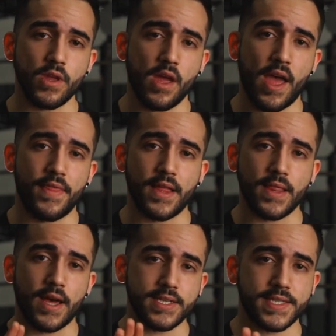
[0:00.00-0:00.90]
And the
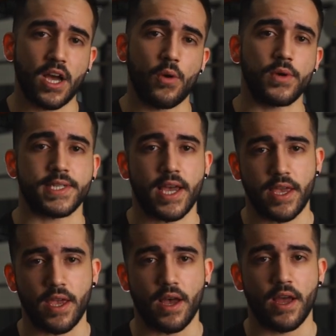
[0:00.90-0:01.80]
last thing I will say
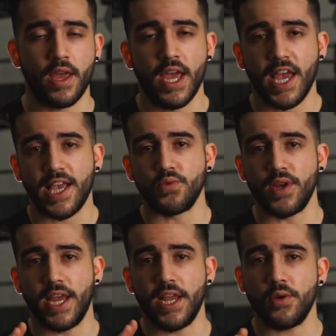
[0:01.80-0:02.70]
here is we
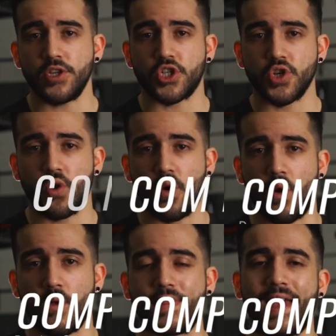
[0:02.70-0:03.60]
need to
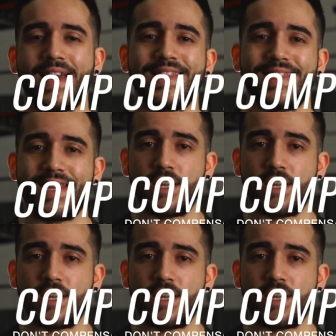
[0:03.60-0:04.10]
ensure that the